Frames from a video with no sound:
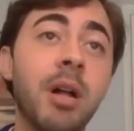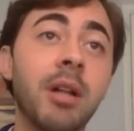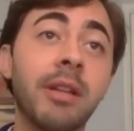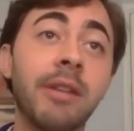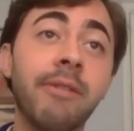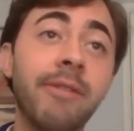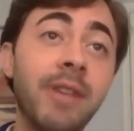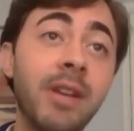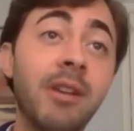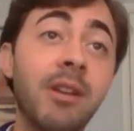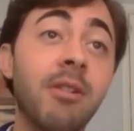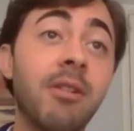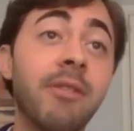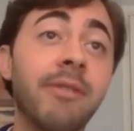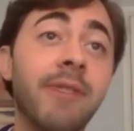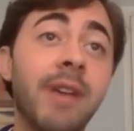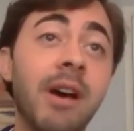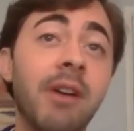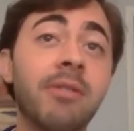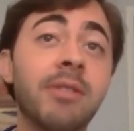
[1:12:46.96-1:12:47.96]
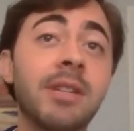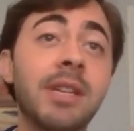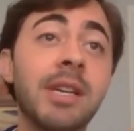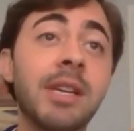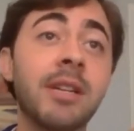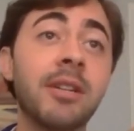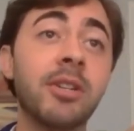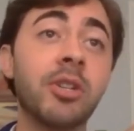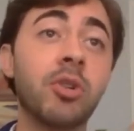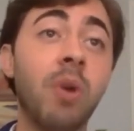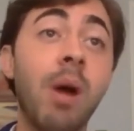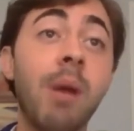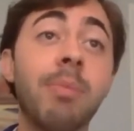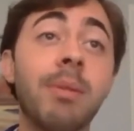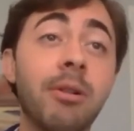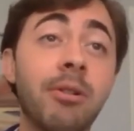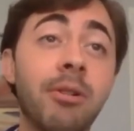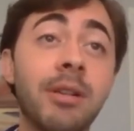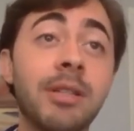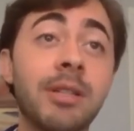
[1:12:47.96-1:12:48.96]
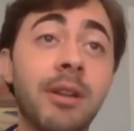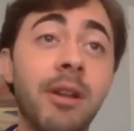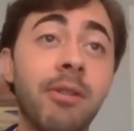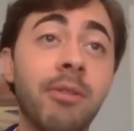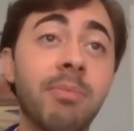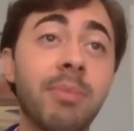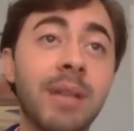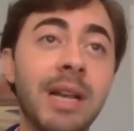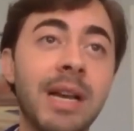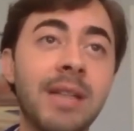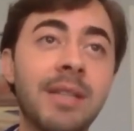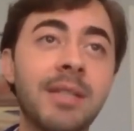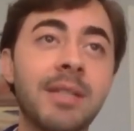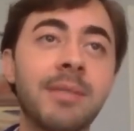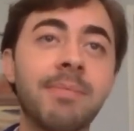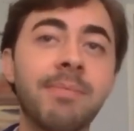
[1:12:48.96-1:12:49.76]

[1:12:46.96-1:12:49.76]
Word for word: polyphenol found in strawberries and other plants.